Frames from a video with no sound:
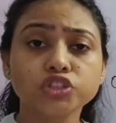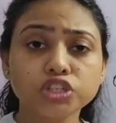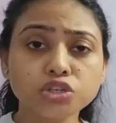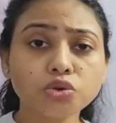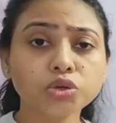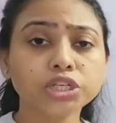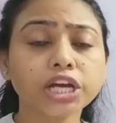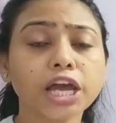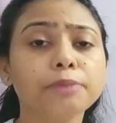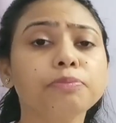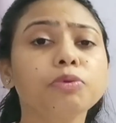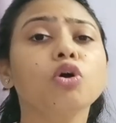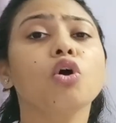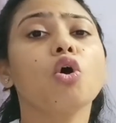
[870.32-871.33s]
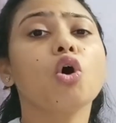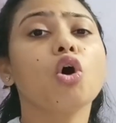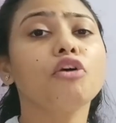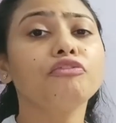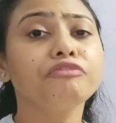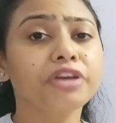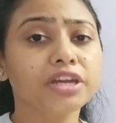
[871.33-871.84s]
genotype
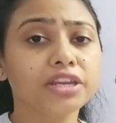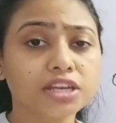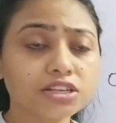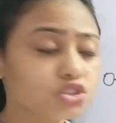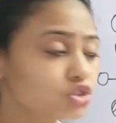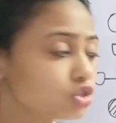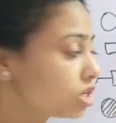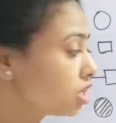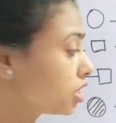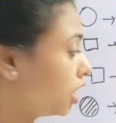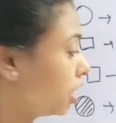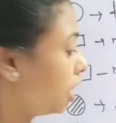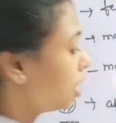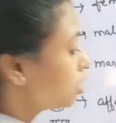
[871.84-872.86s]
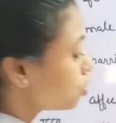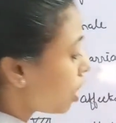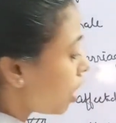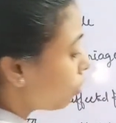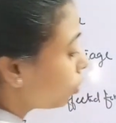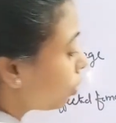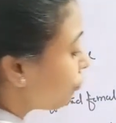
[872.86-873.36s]
of various children. So
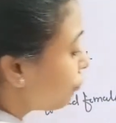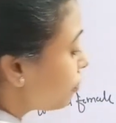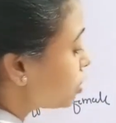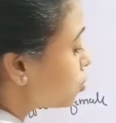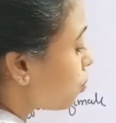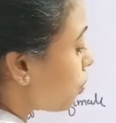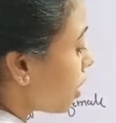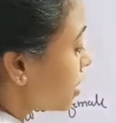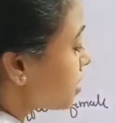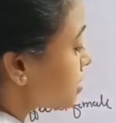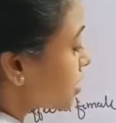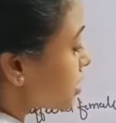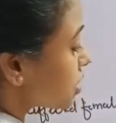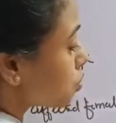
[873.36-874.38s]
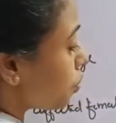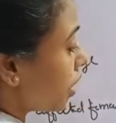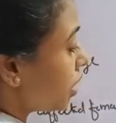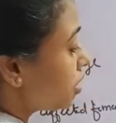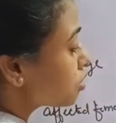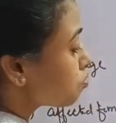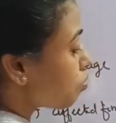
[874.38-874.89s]
out of which one is this
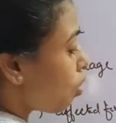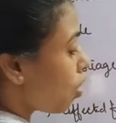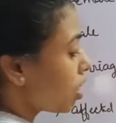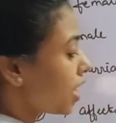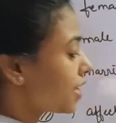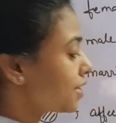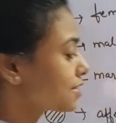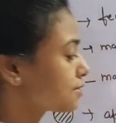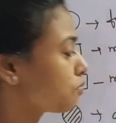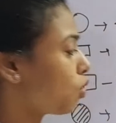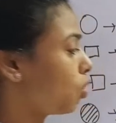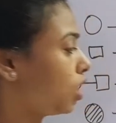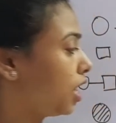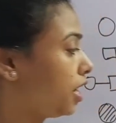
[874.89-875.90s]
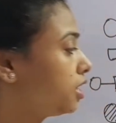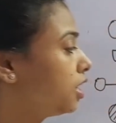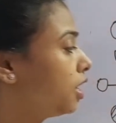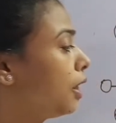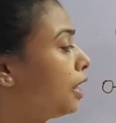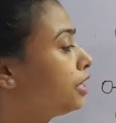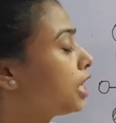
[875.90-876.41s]
one, small r, small r.
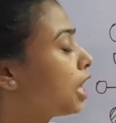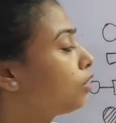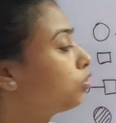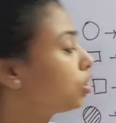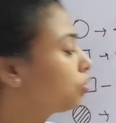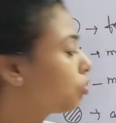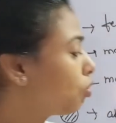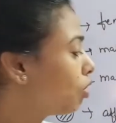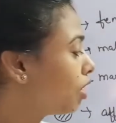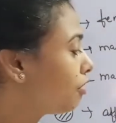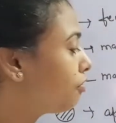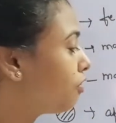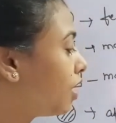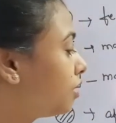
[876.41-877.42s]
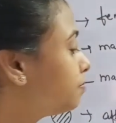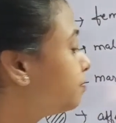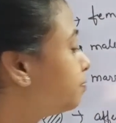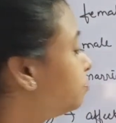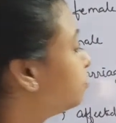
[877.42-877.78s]
Now the roller one,